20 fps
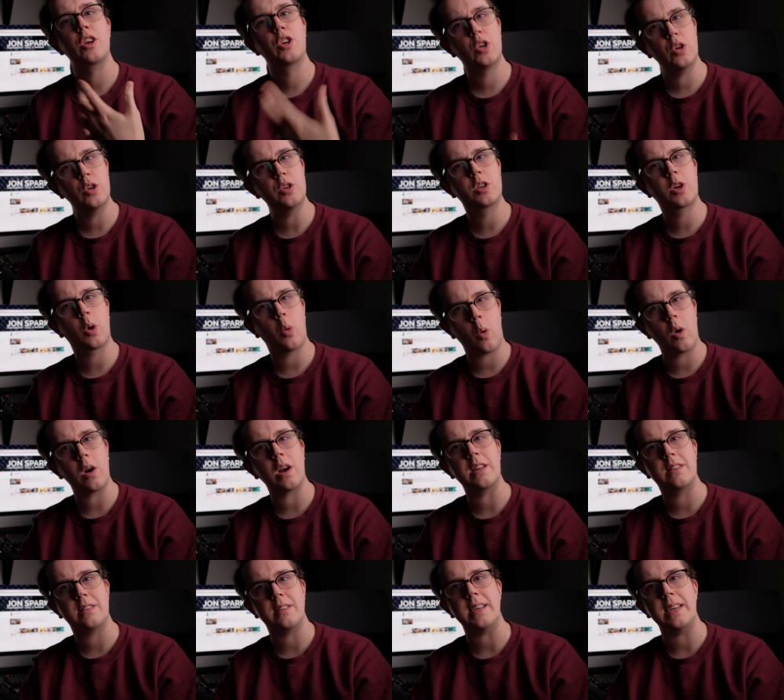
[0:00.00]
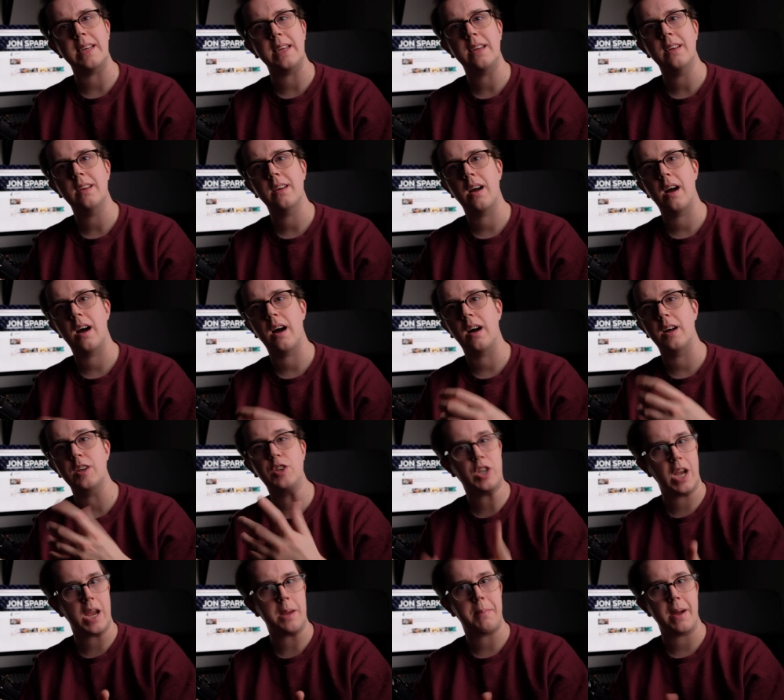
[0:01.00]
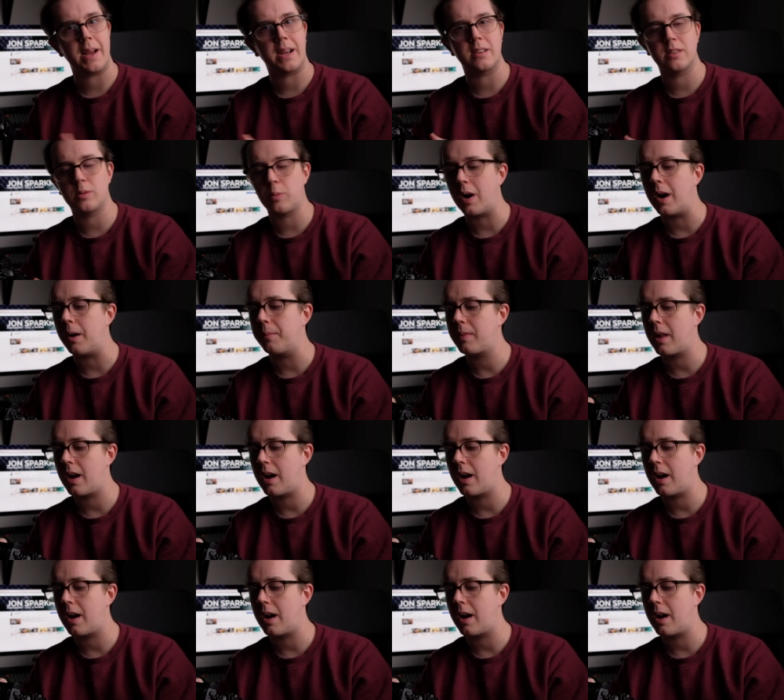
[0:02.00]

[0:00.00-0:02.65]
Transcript: good quality uh, JPEG as well.